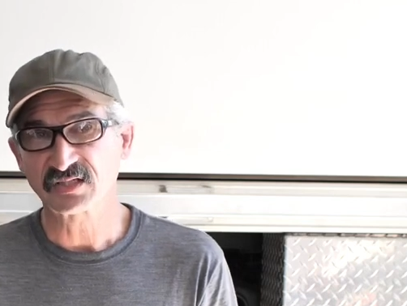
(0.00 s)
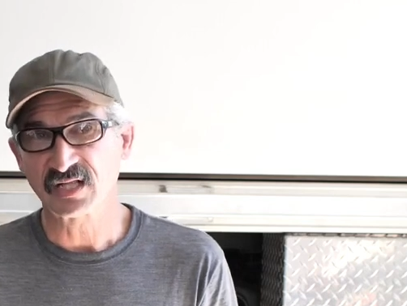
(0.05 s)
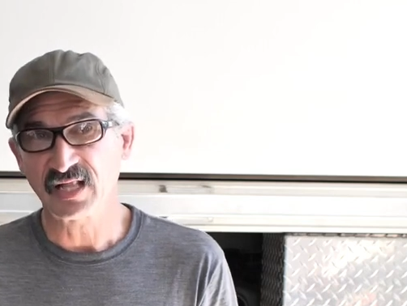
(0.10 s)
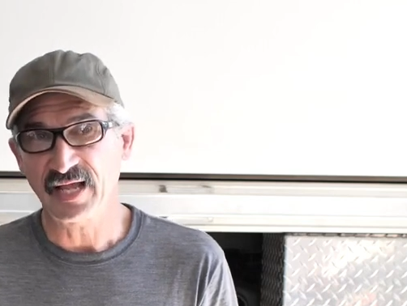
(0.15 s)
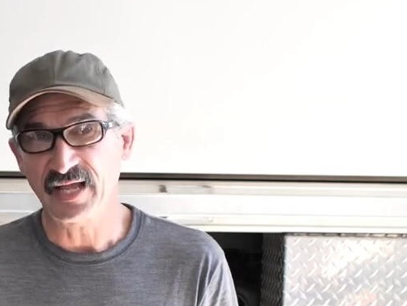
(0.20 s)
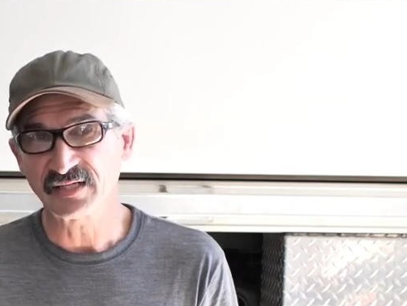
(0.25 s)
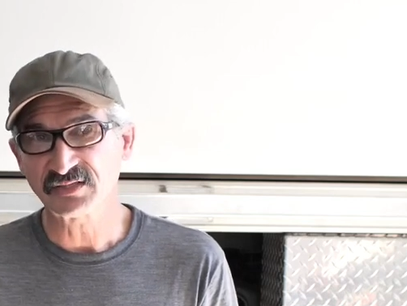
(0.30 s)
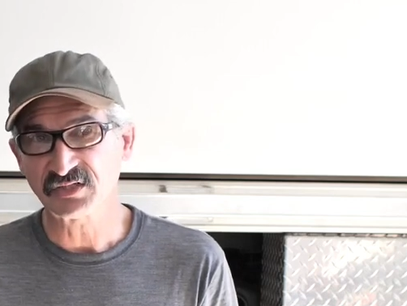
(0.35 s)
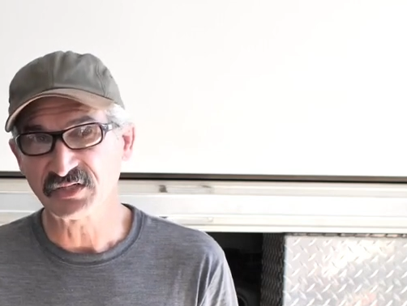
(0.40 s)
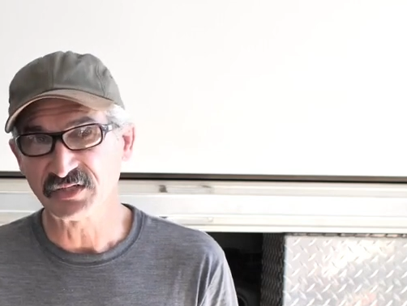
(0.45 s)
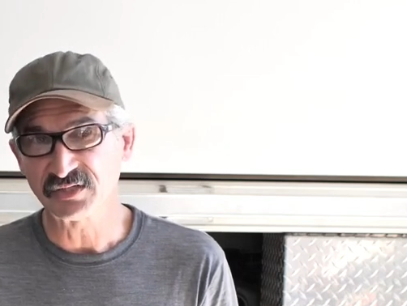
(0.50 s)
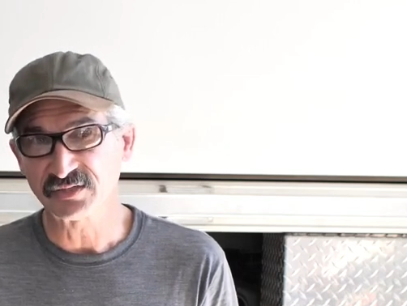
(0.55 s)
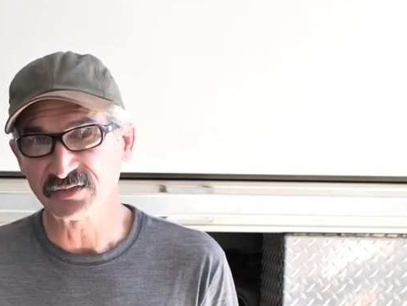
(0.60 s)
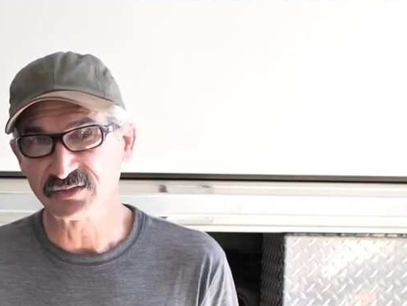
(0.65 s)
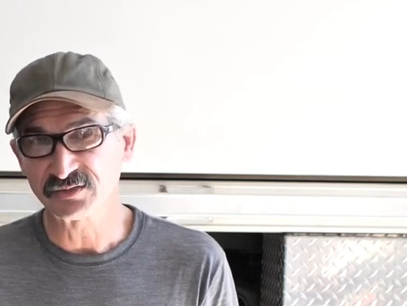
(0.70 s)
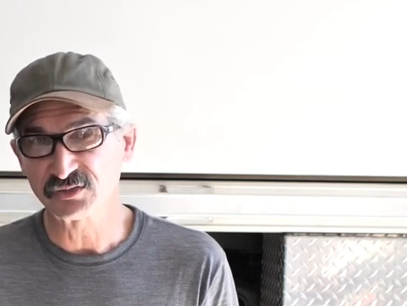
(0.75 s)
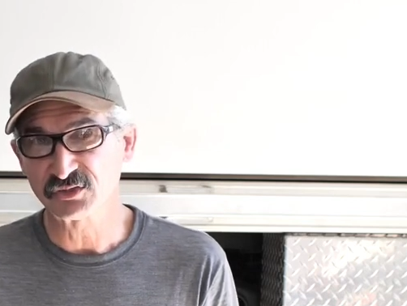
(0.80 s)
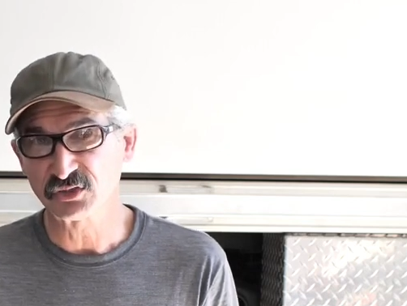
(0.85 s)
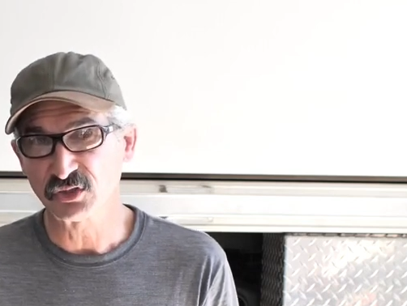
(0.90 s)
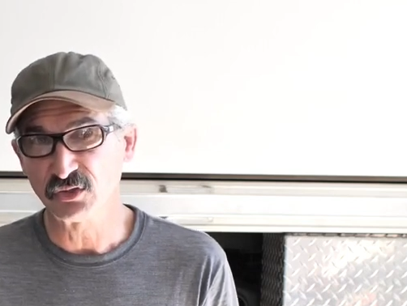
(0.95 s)
class here
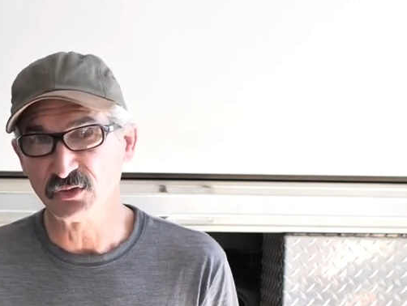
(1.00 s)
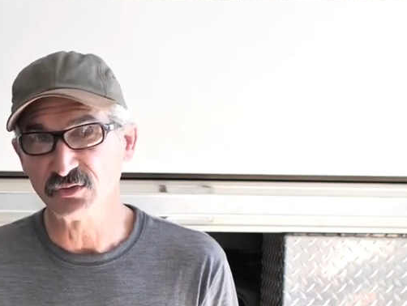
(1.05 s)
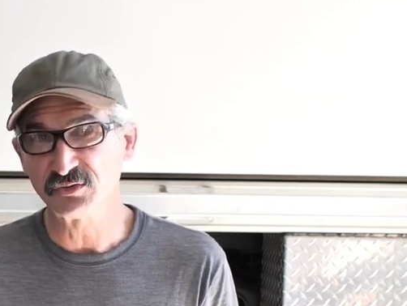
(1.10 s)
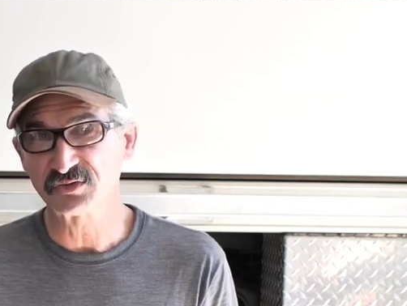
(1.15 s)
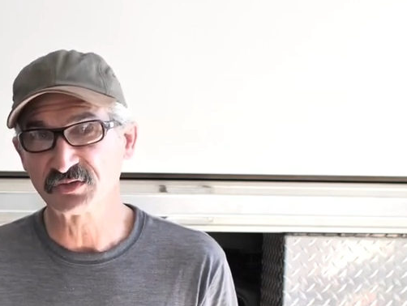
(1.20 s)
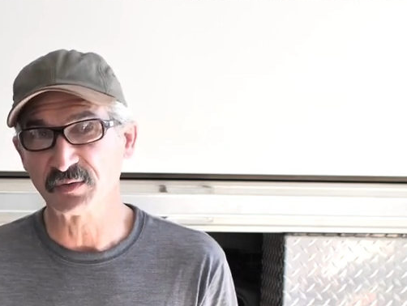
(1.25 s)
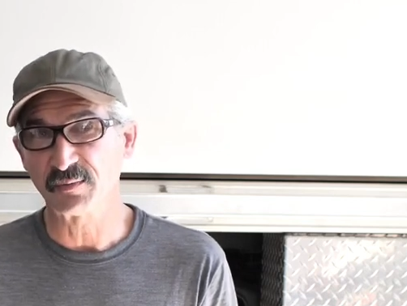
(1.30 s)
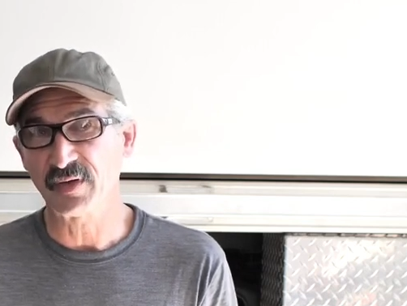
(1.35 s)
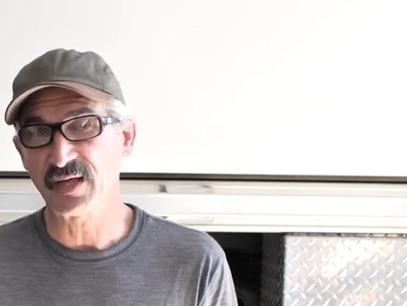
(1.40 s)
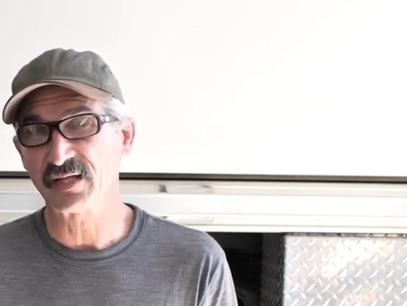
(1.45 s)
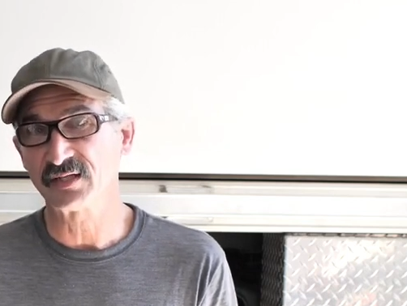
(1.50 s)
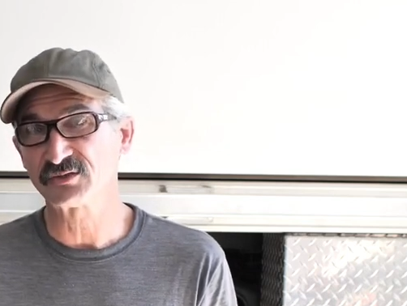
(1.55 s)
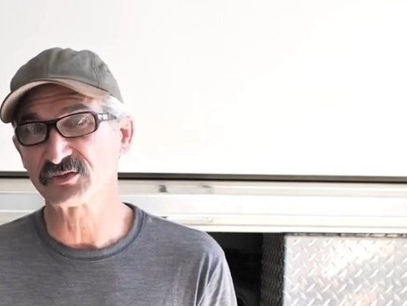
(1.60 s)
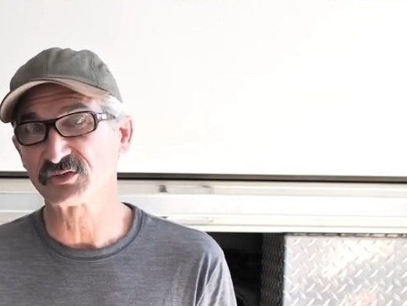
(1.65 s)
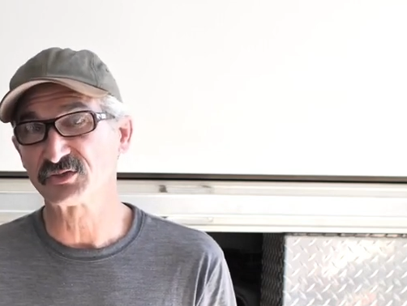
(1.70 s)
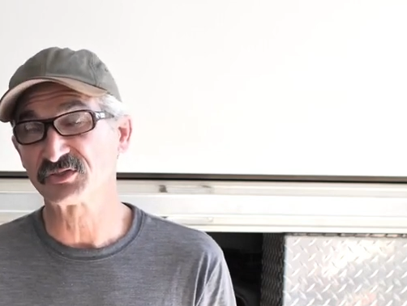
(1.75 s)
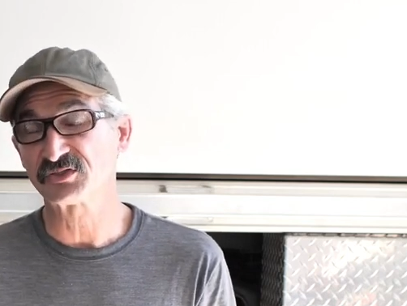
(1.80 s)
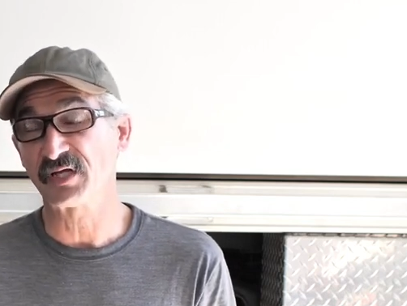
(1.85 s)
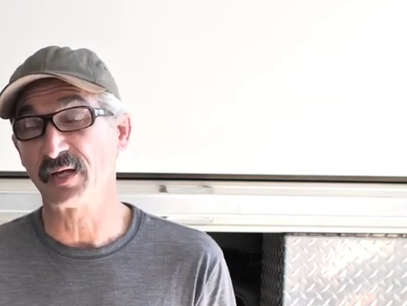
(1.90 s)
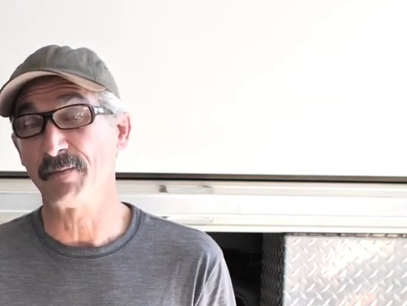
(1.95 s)
and show some
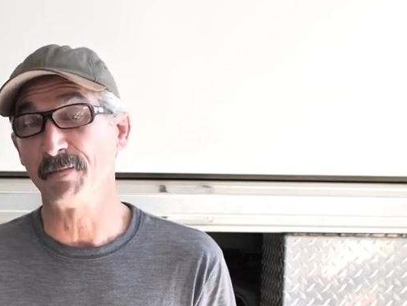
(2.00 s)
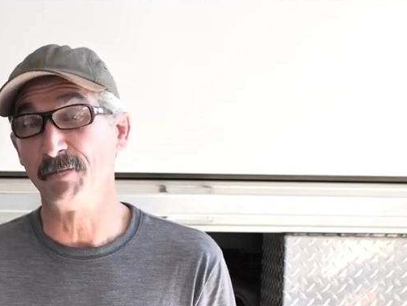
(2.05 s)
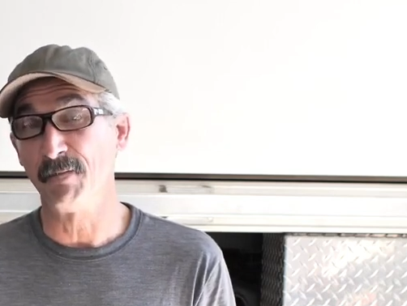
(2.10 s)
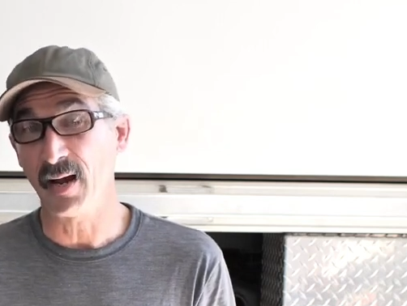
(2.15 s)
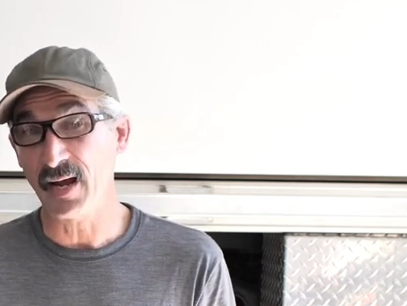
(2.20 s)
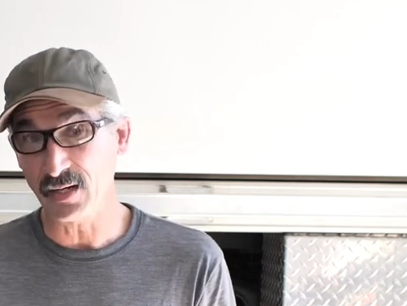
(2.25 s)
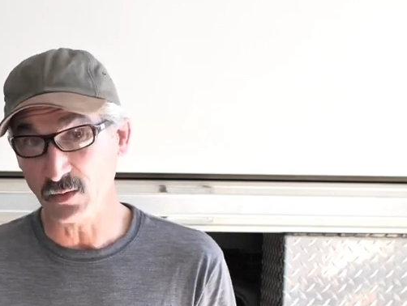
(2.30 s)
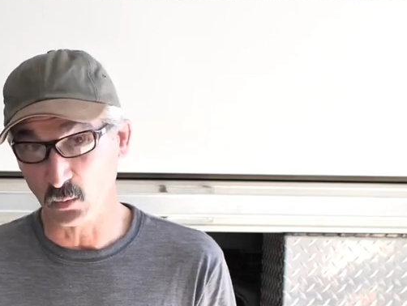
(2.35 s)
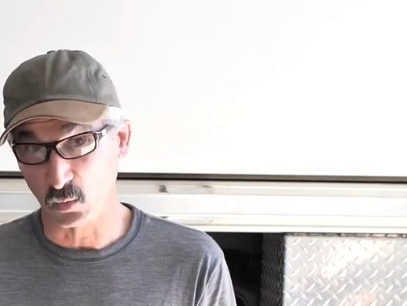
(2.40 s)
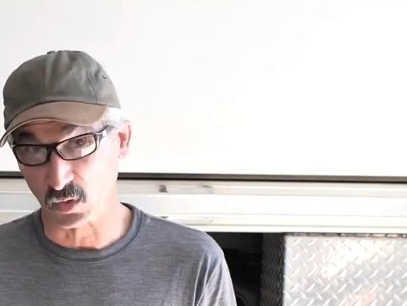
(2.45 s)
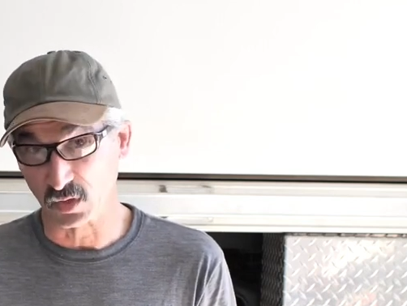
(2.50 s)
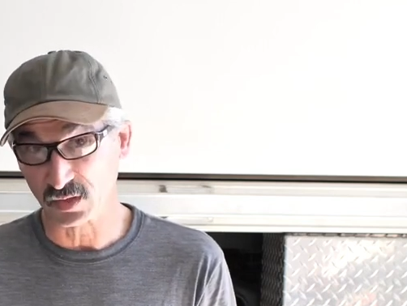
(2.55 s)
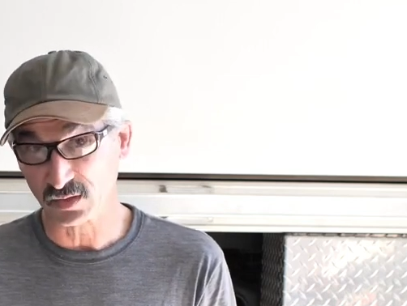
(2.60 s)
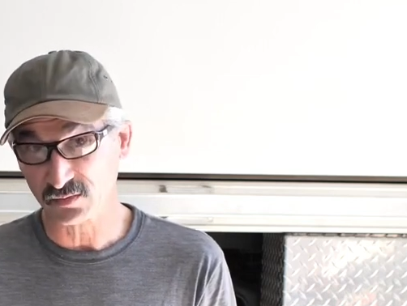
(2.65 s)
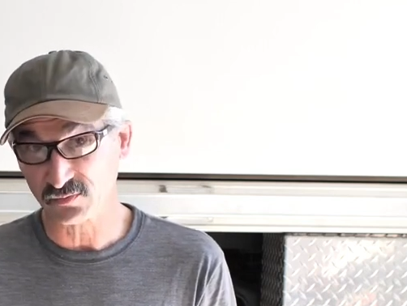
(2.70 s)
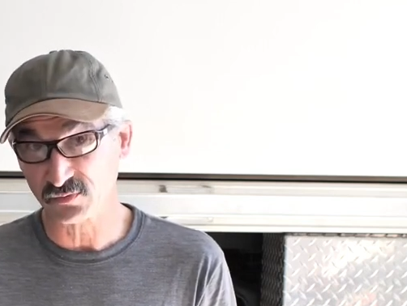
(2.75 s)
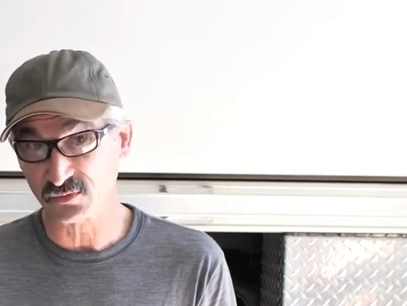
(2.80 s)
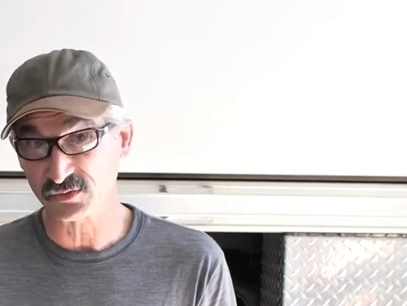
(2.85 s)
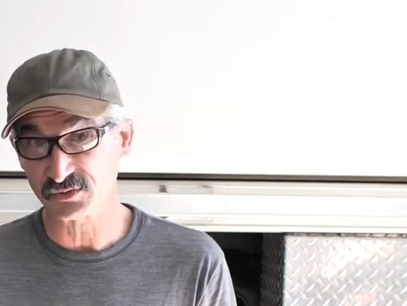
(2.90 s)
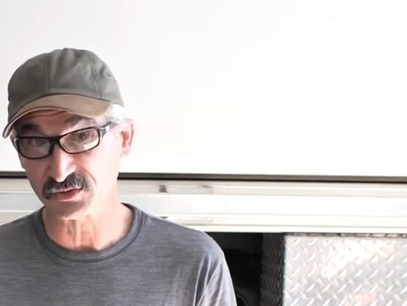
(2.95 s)
balancers that might
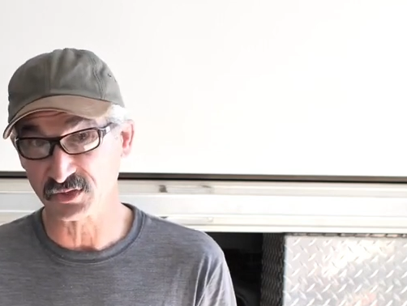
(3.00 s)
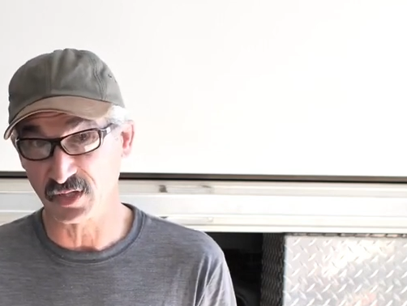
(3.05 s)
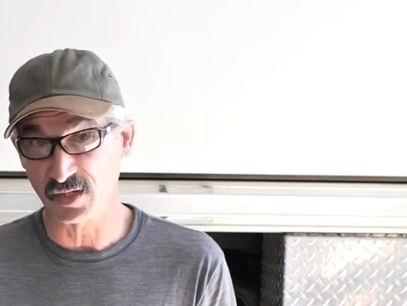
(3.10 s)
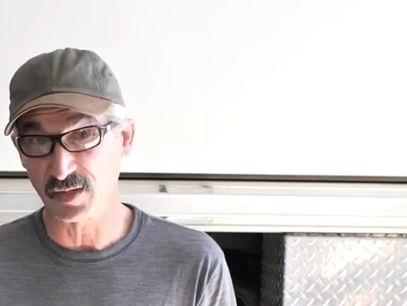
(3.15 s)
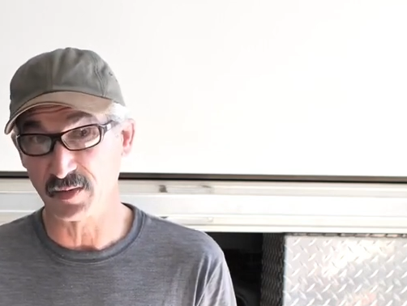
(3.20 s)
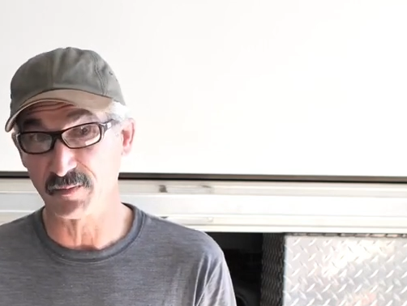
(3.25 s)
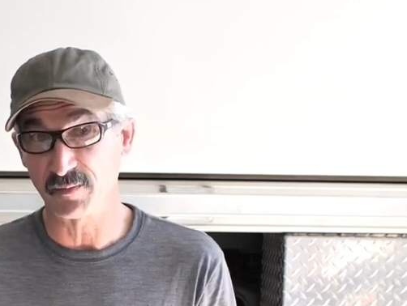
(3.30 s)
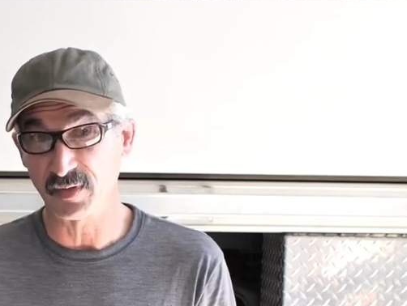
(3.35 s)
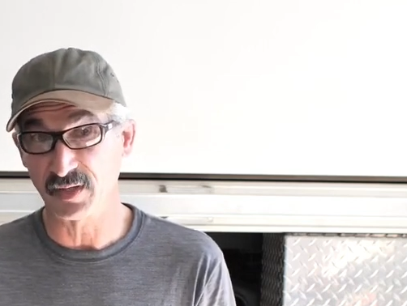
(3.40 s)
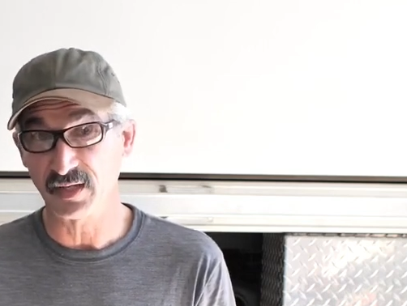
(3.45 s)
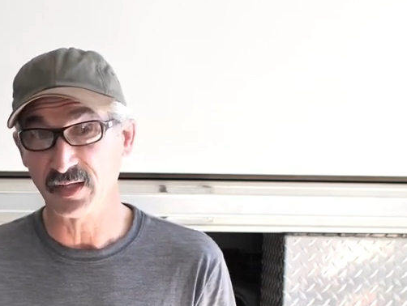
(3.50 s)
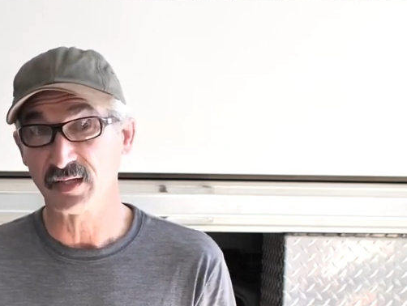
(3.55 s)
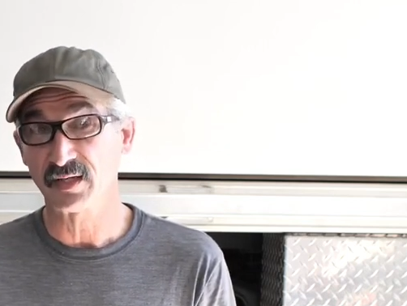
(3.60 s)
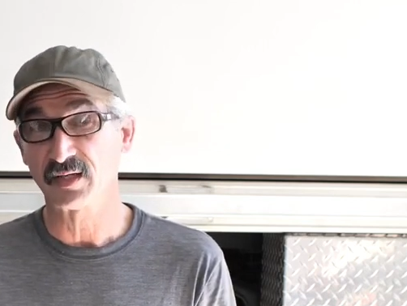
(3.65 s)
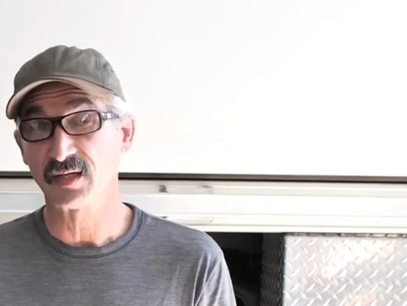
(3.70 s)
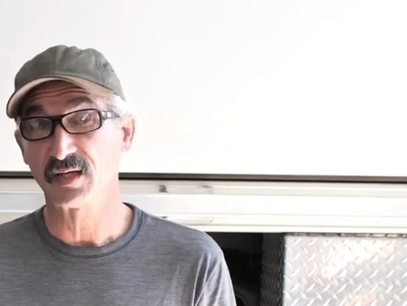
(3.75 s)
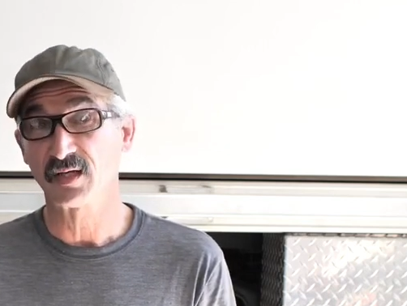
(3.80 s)
work for some